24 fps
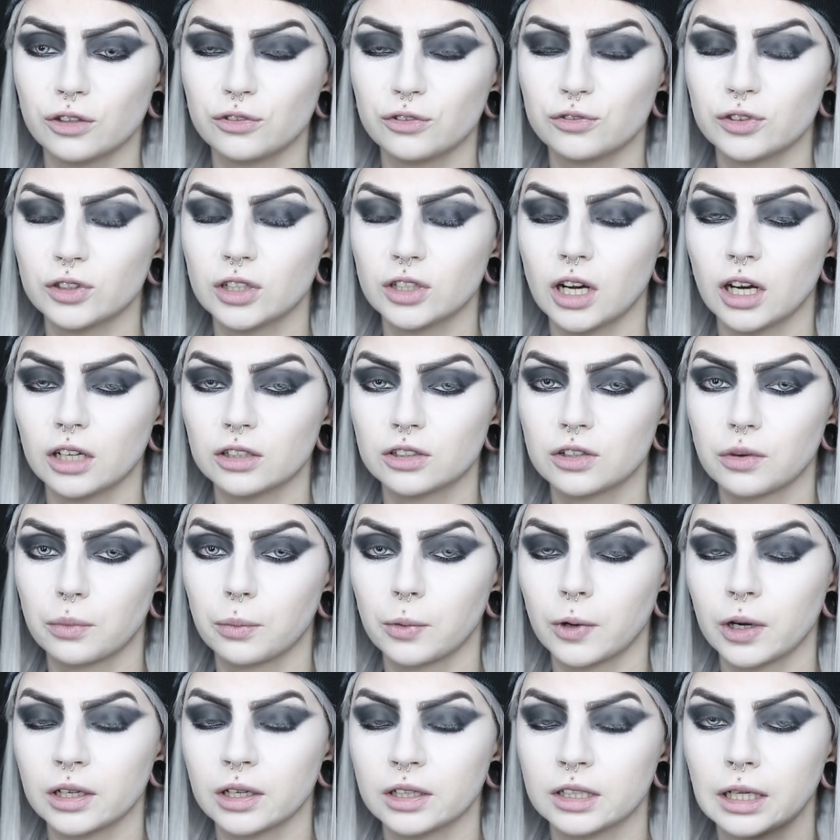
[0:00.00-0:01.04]
I forgot to
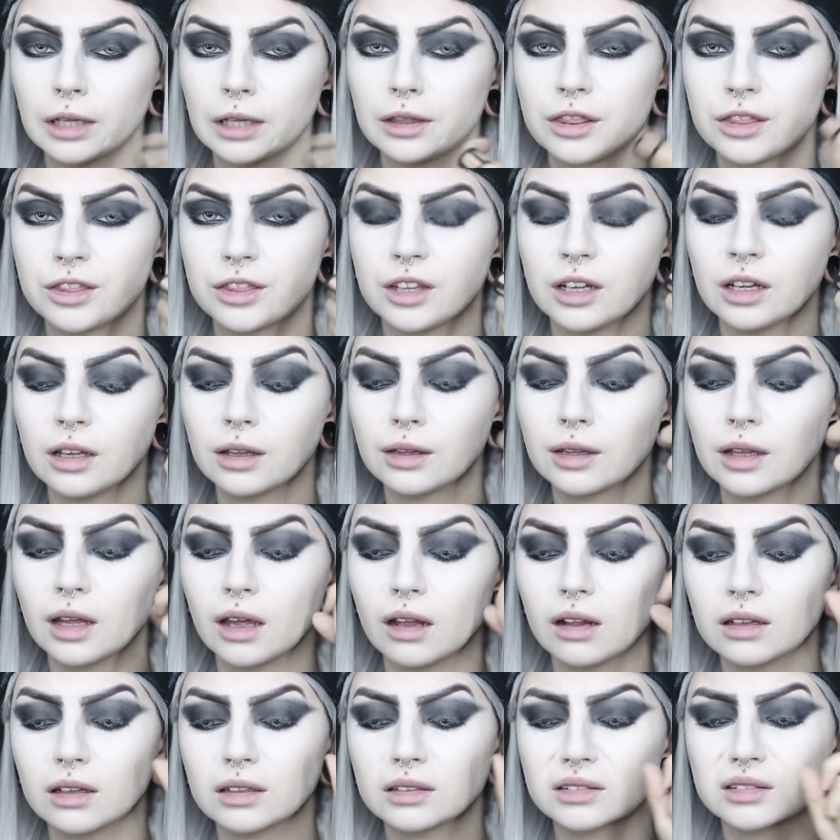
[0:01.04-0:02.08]
bring that thing
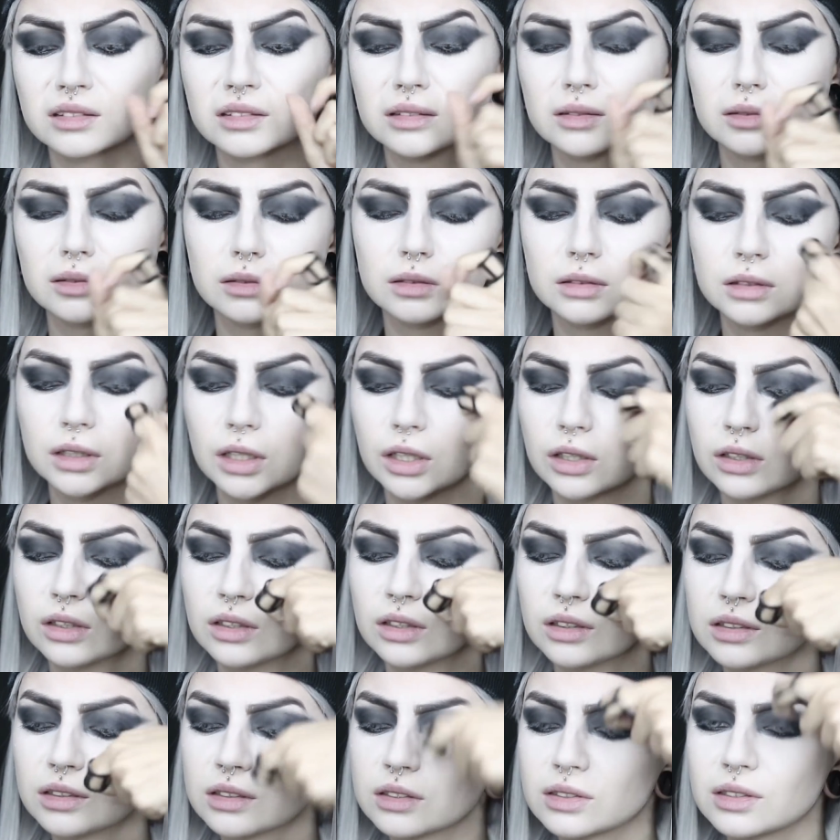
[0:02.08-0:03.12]
that
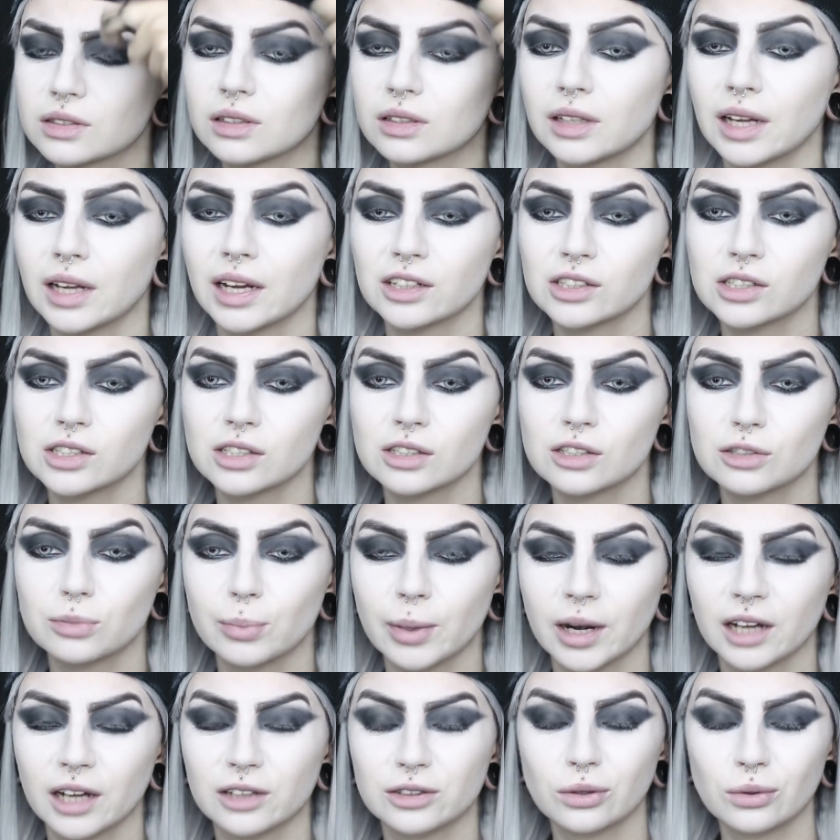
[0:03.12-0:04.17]
curls the lashes,
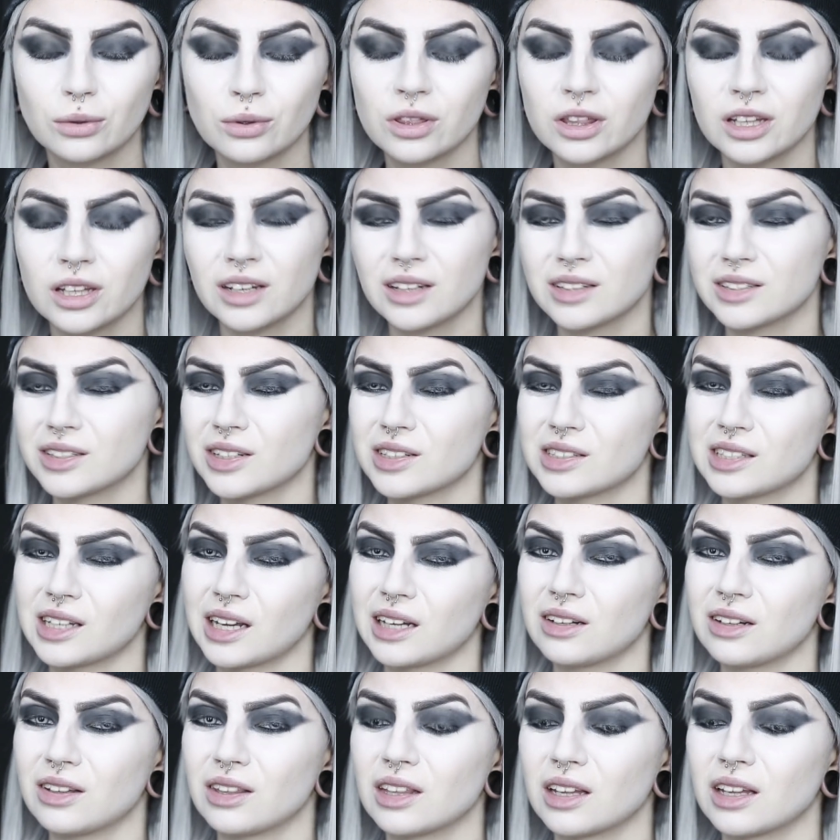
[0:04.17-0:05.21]
but I don't think it does
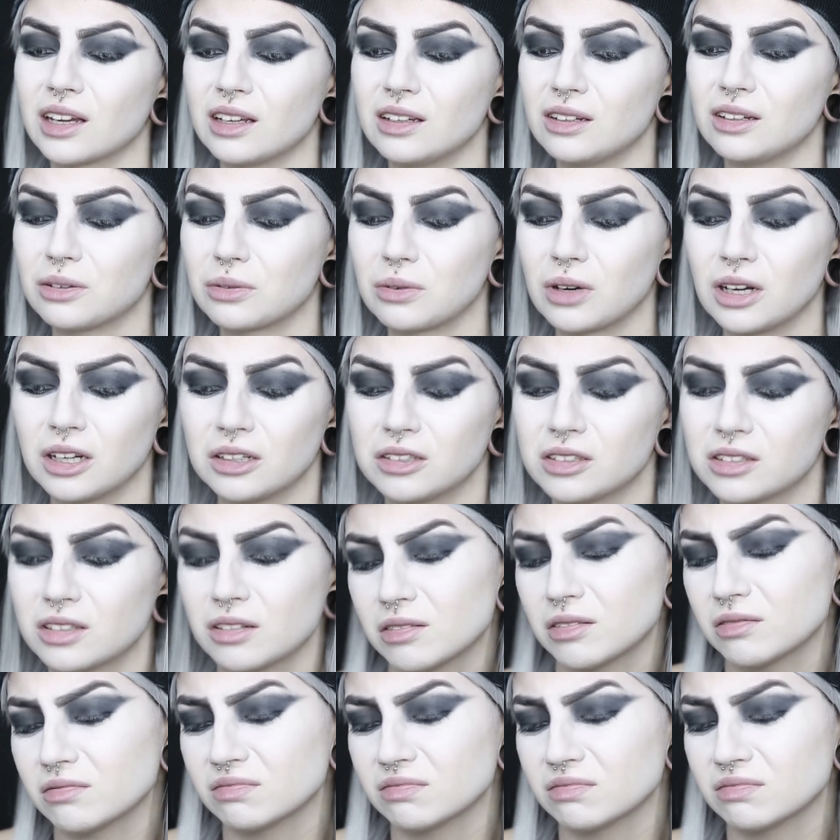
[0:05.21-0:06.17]
anything either way, so.